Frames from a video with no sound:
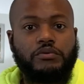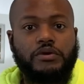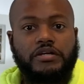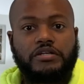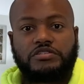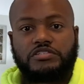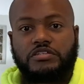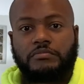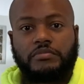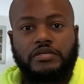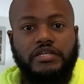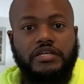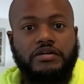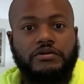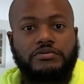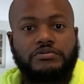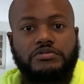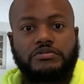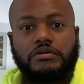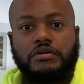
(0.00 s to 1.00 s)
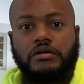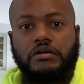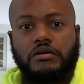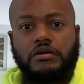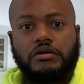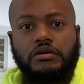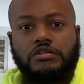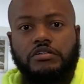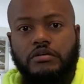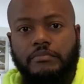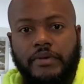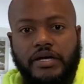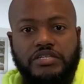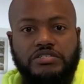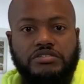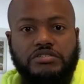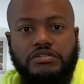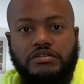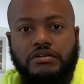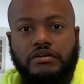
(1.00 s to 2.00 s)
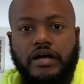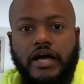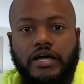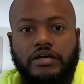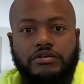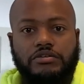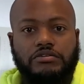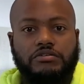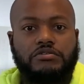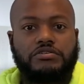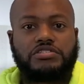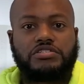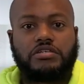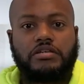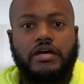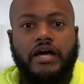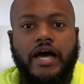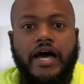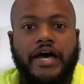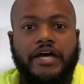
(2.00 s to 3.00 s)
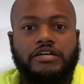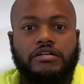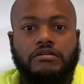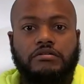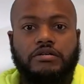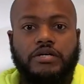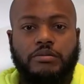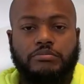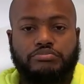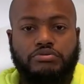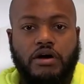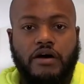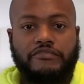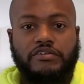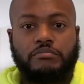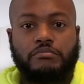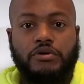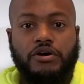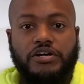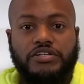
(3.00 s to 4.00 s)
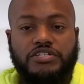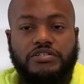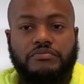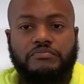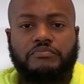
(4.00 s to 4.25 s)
or something else, you might see a higher profit margin.